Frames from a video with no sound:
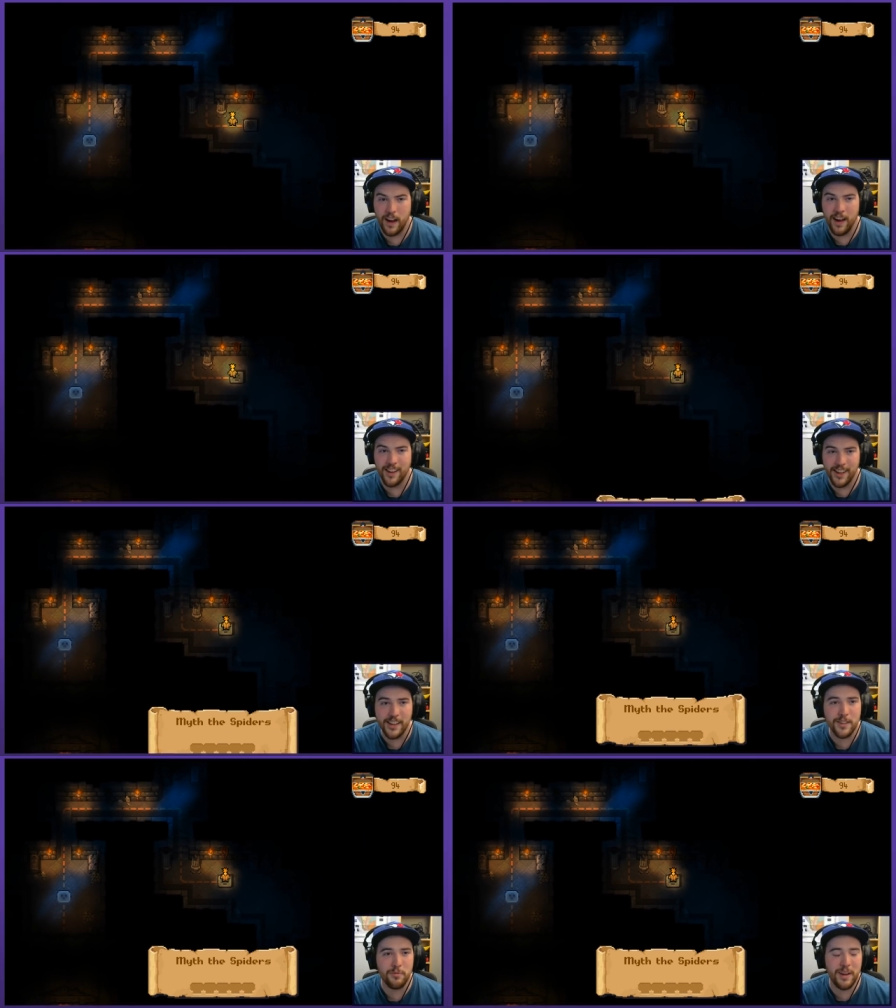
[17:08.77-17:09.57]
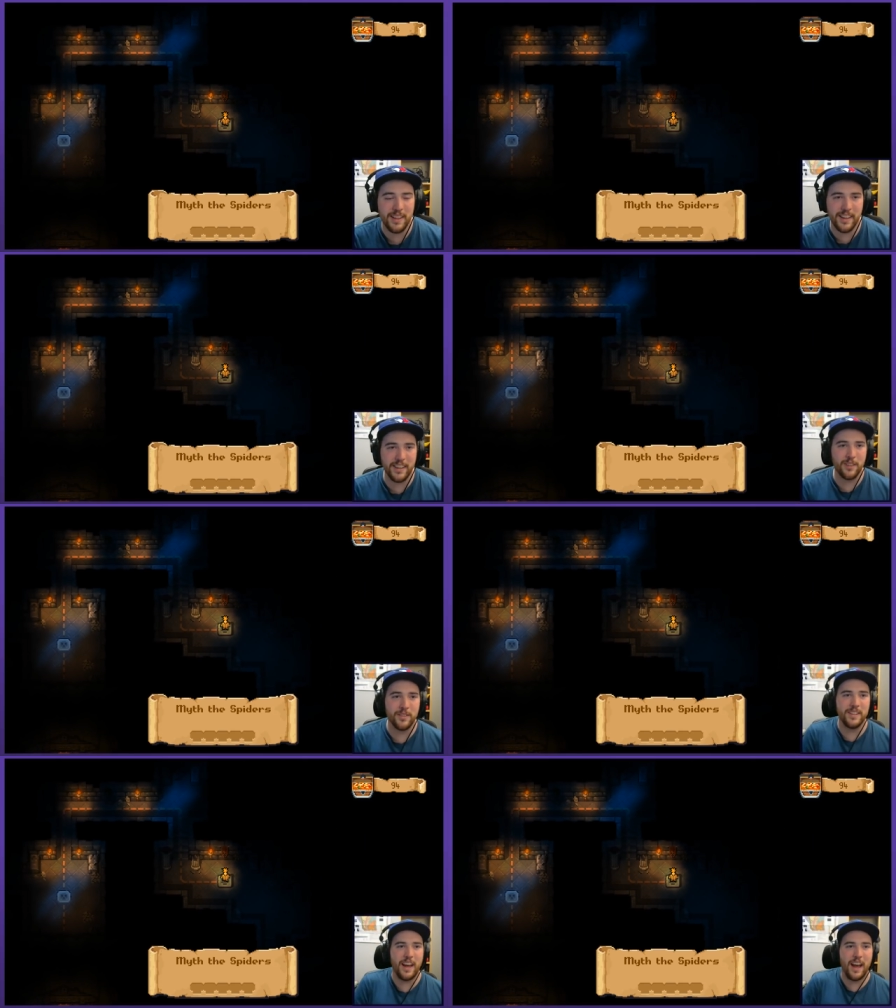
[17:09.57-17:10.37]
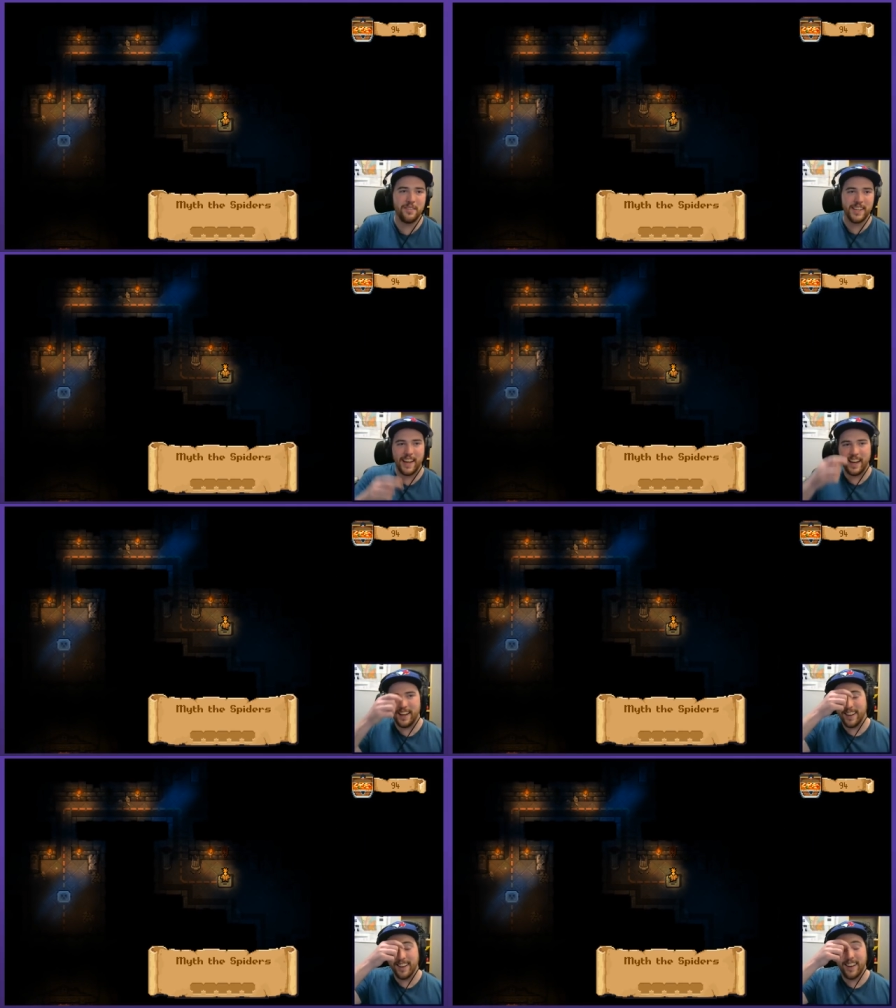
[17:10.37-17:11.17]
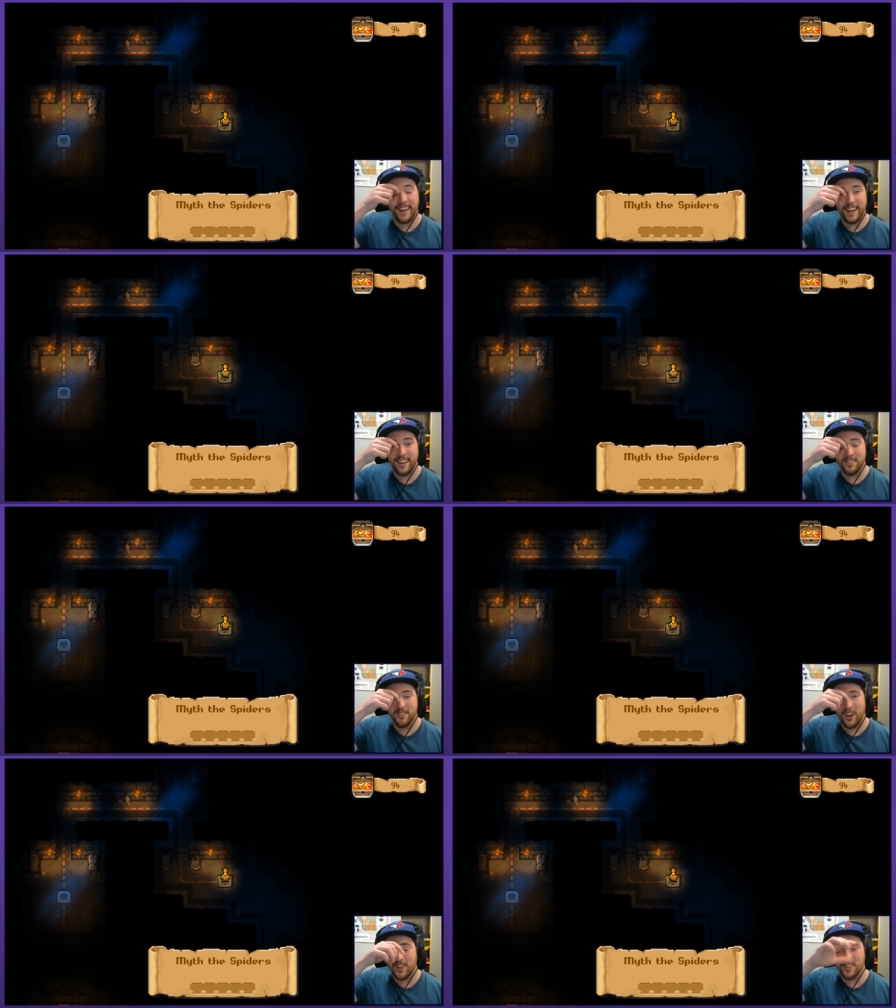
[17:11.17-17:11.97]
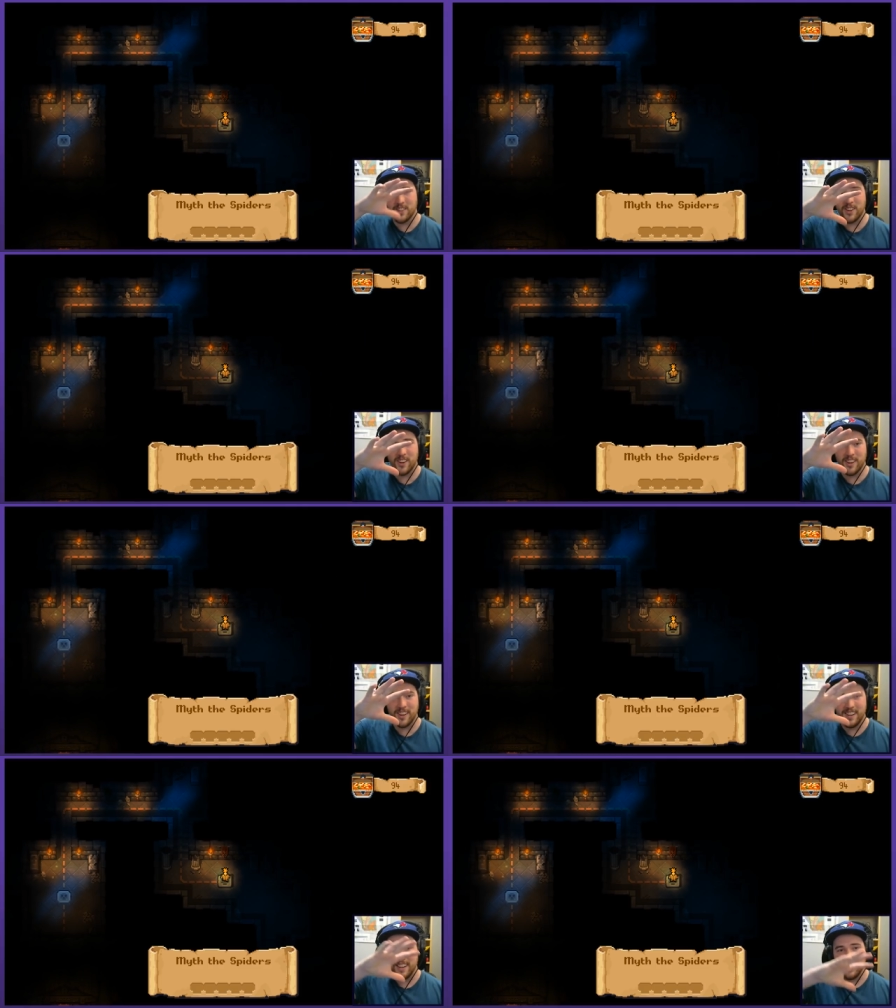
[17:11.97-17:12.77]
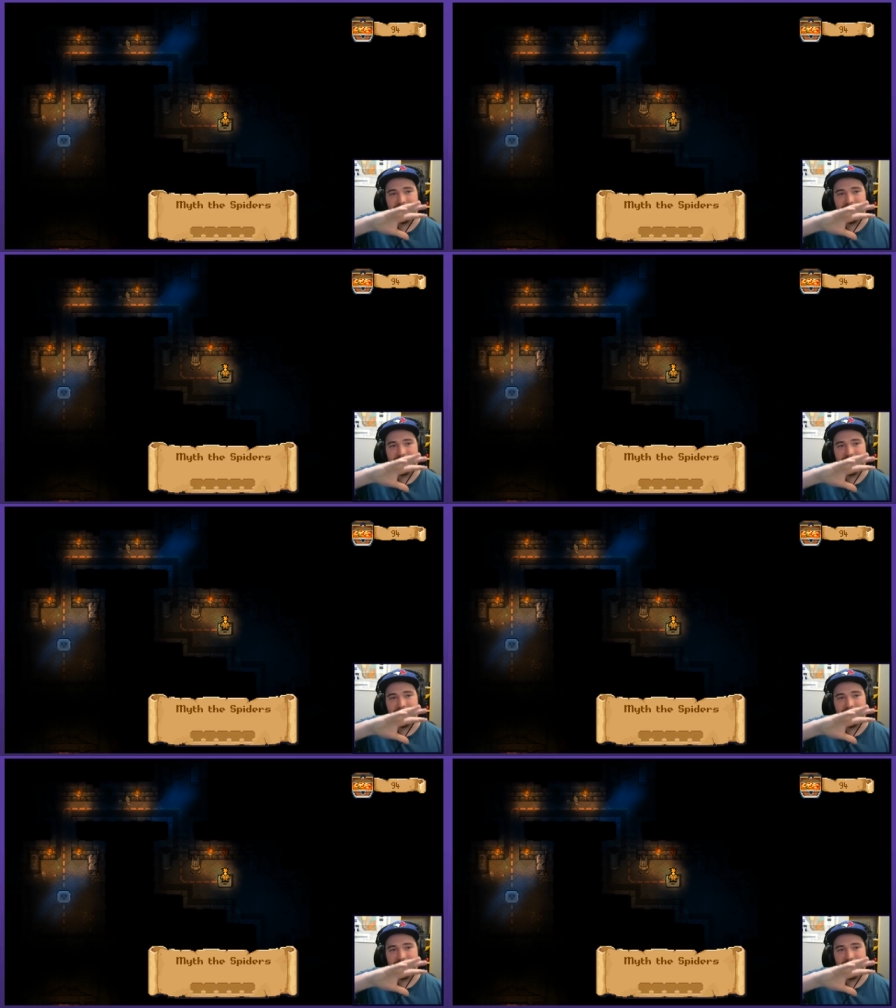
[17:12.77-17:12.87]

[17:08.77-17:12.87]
I like the way that you're navigating a larger